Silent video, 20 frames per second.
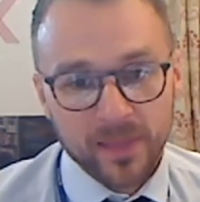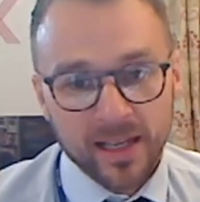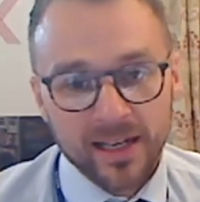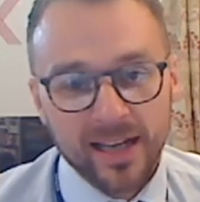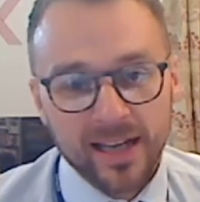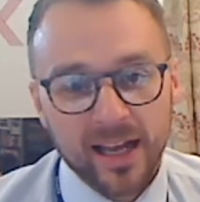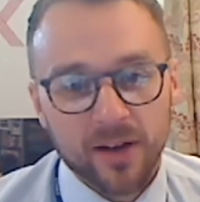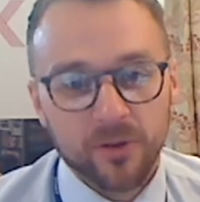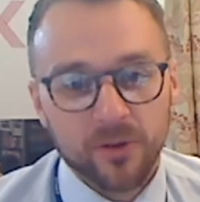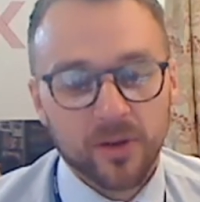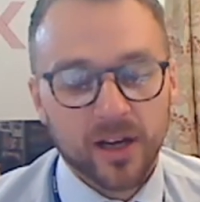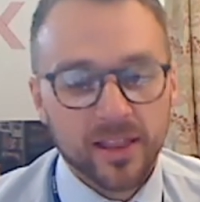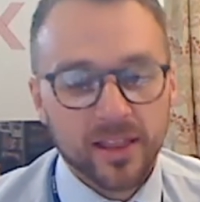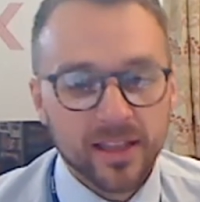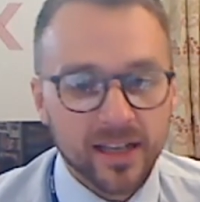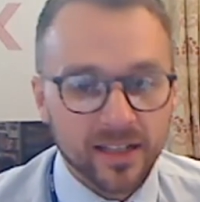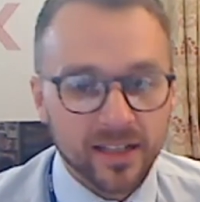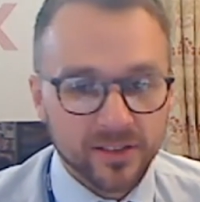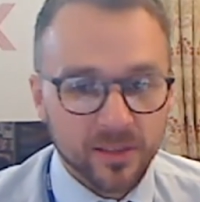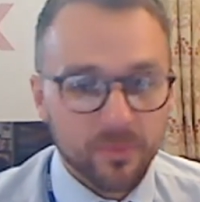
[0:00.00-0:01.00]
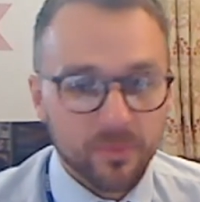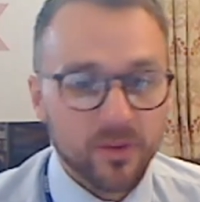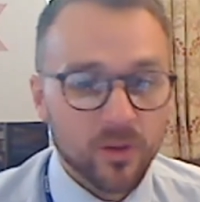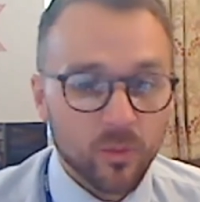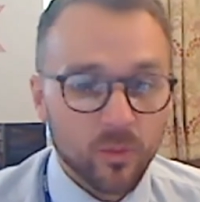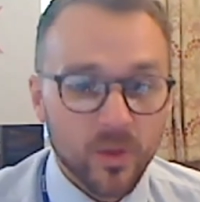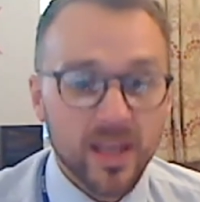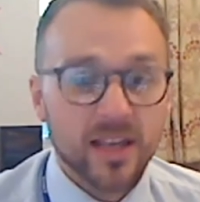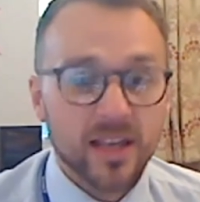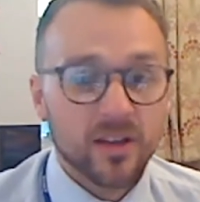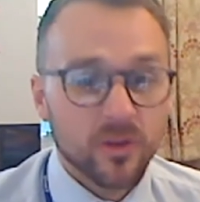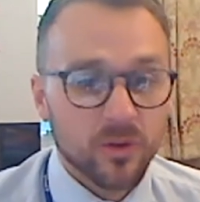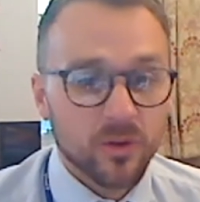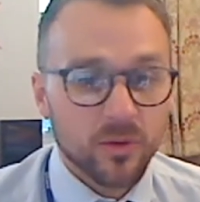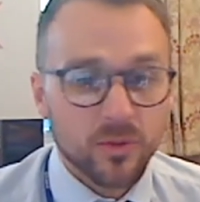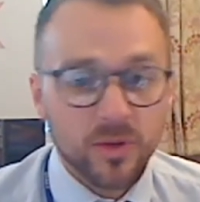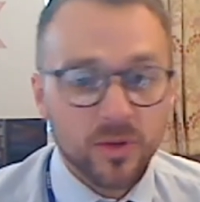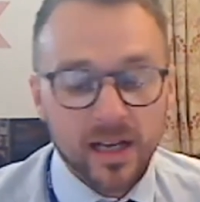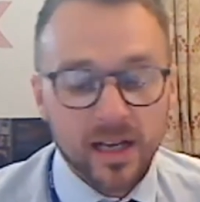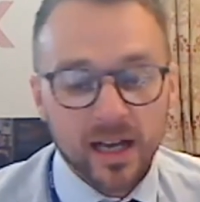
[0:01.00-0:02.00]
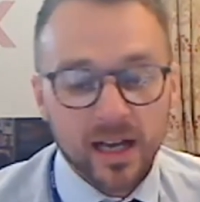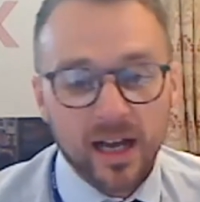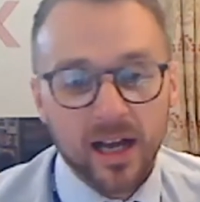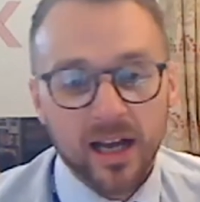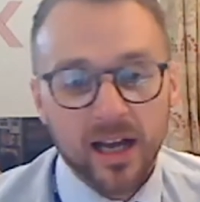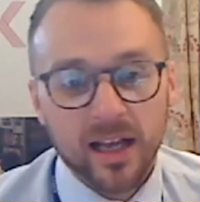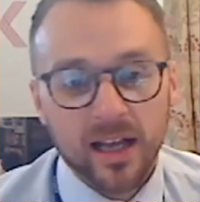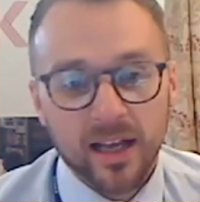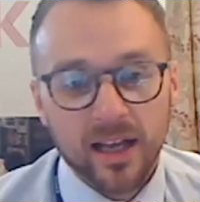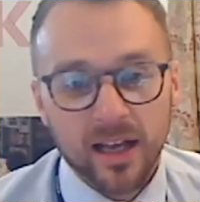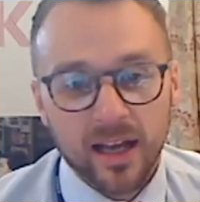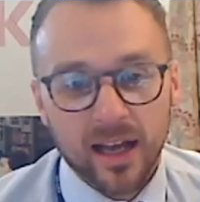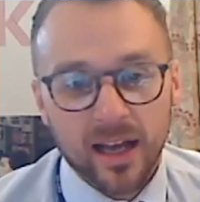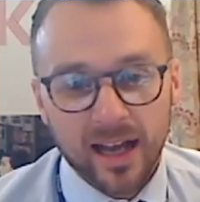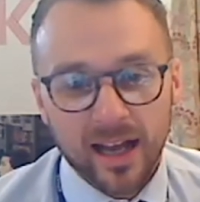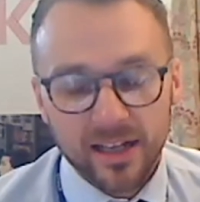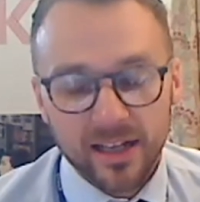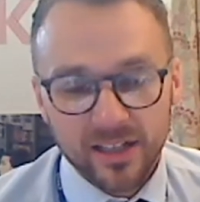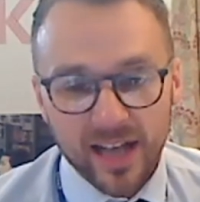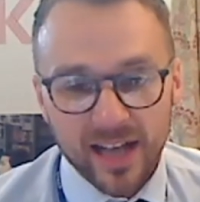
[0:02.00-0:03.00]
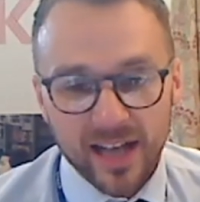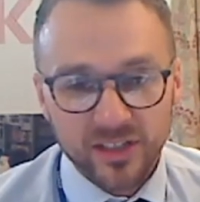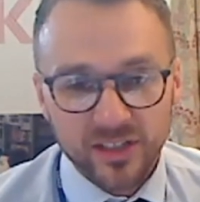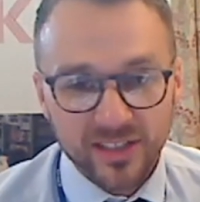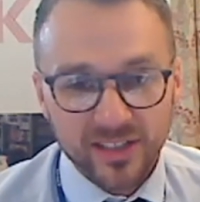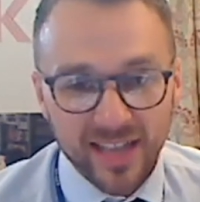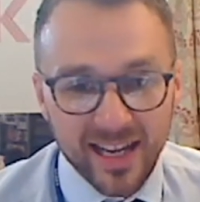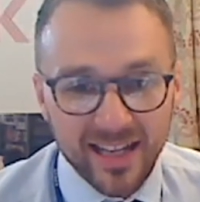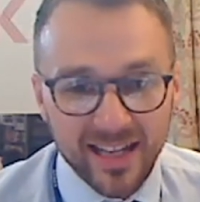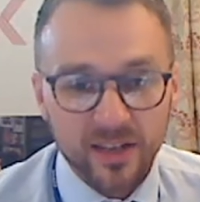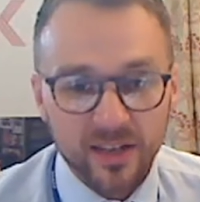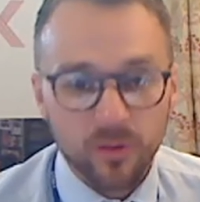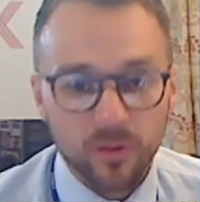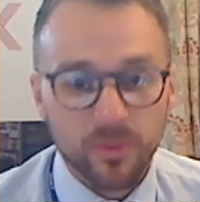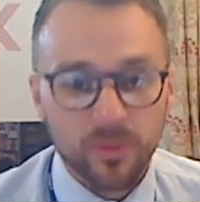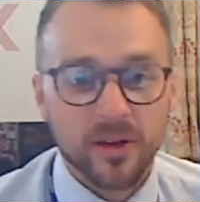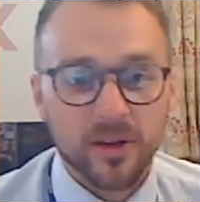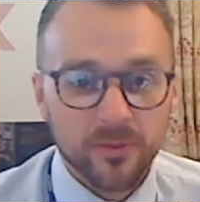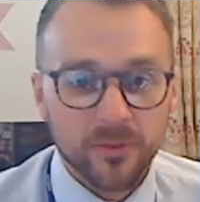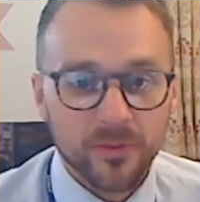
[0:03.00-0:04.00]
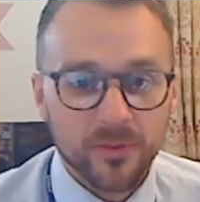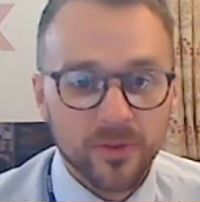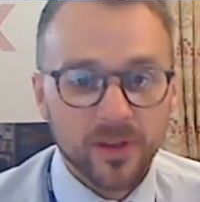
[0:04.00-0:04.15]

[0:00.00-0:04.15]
Now, I think that's something we can all actually take a little bit of,